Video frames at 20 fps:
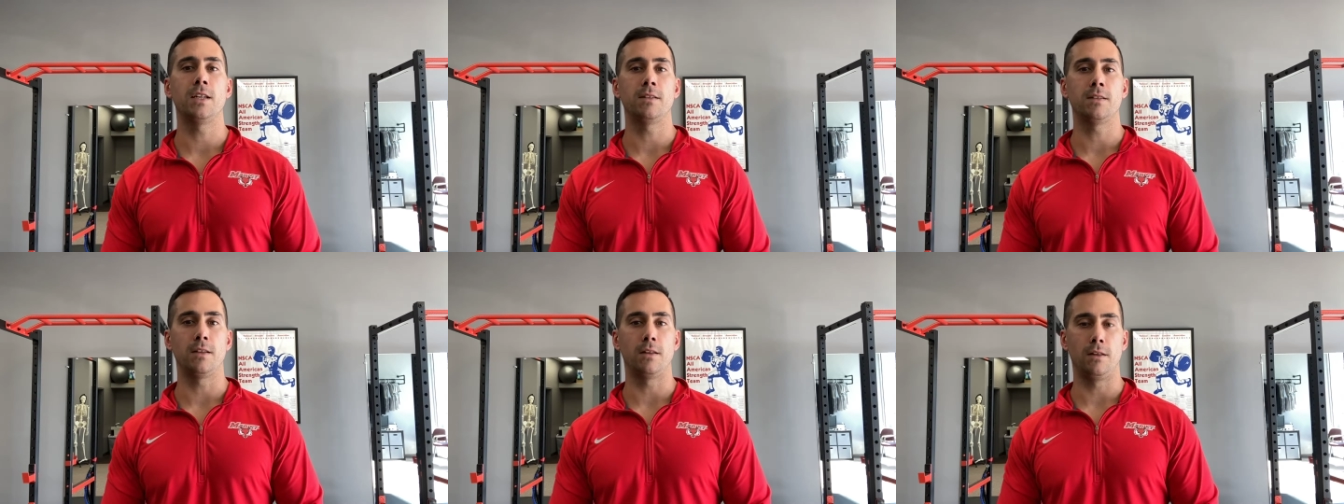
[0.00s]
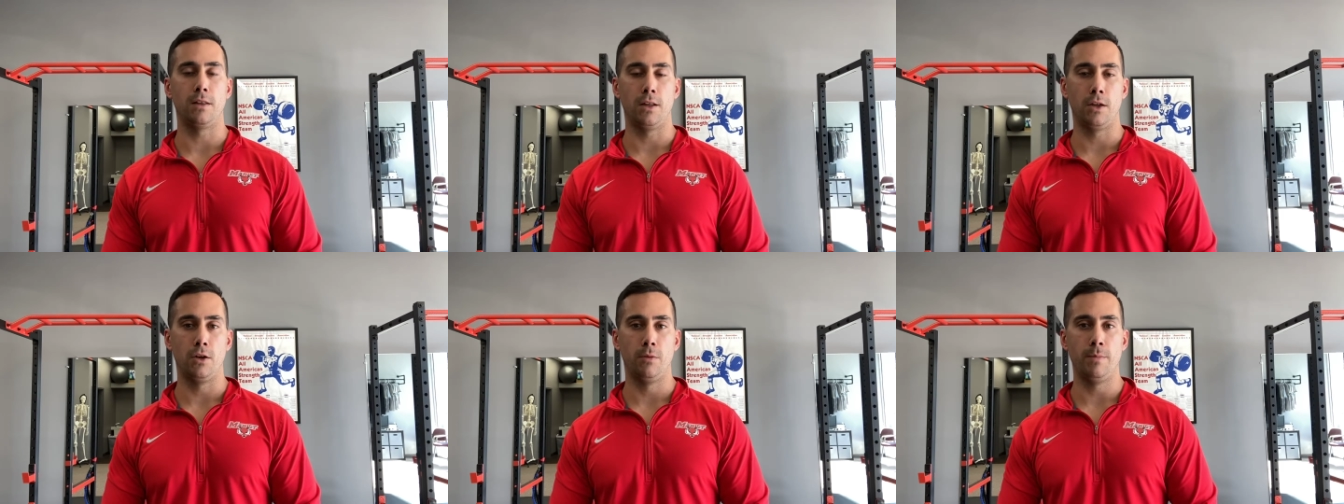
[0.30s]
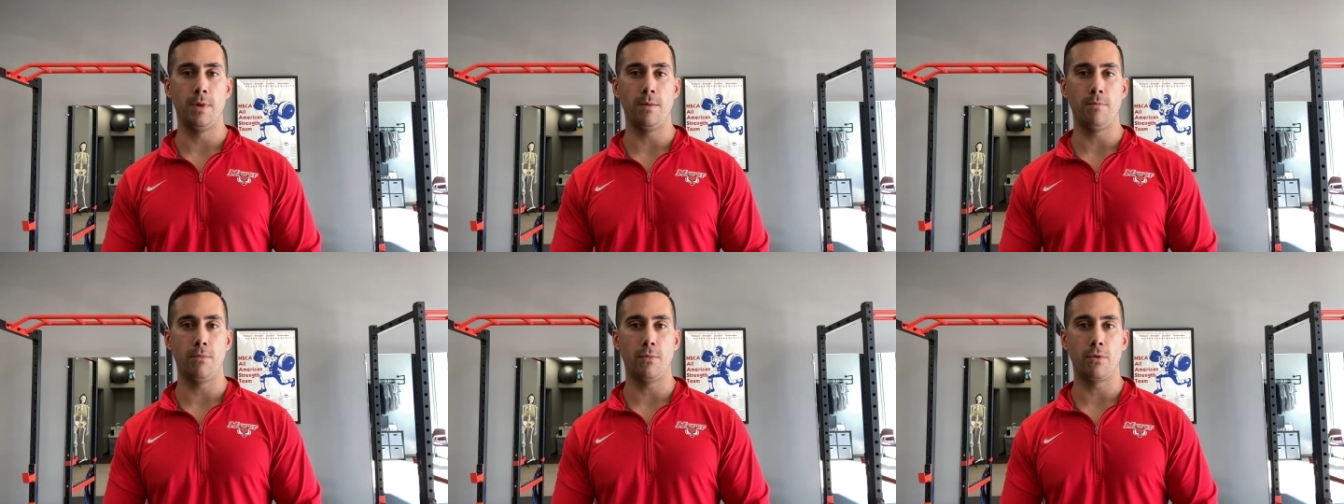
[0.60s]
it's a little
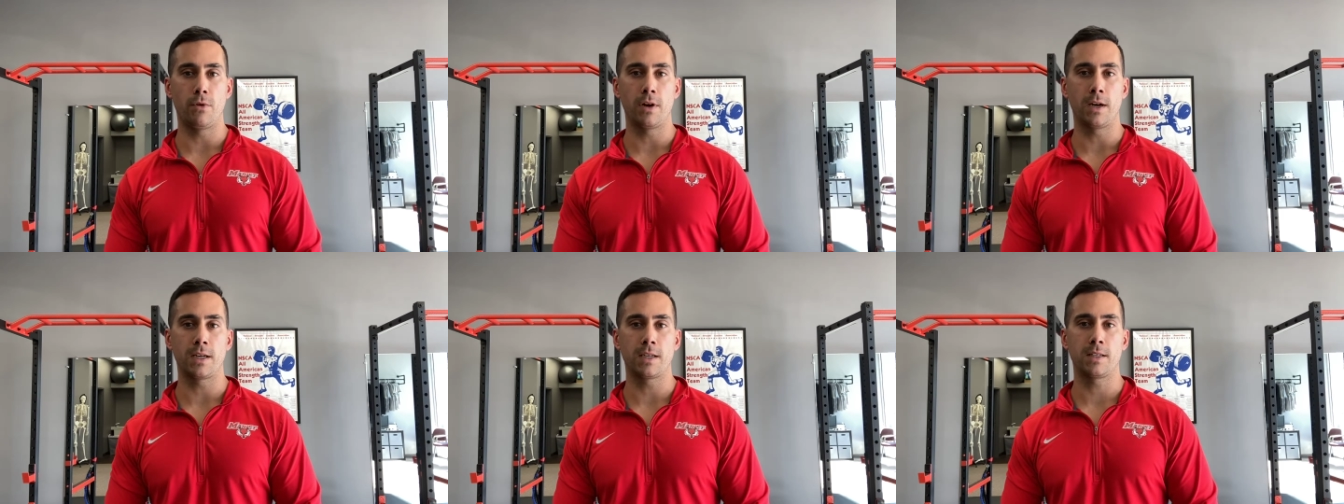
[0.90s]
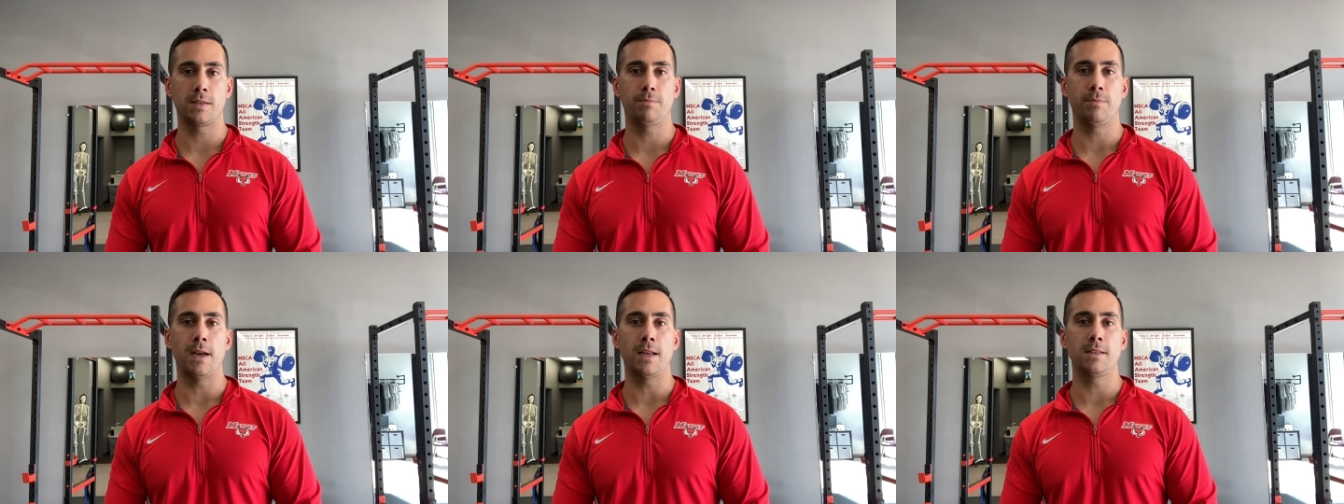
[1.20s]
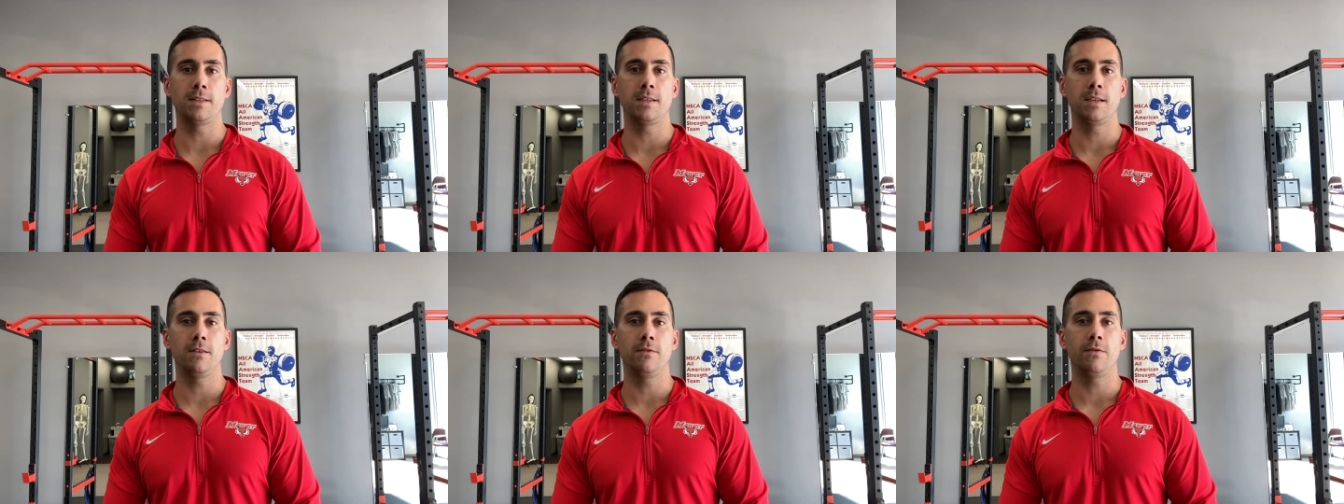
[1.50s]
bit more
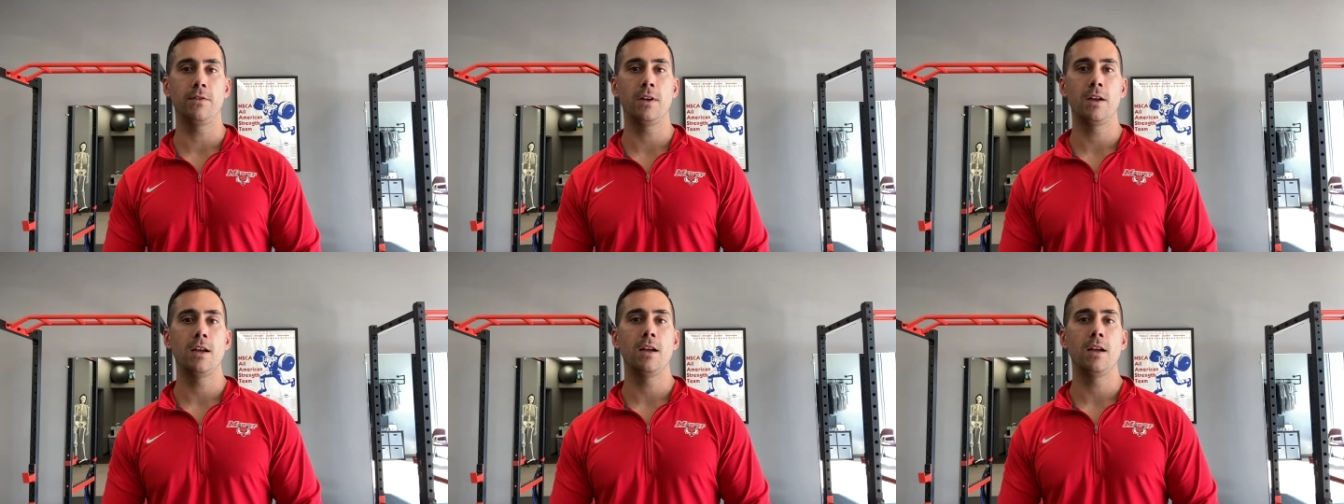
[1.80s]
expensive,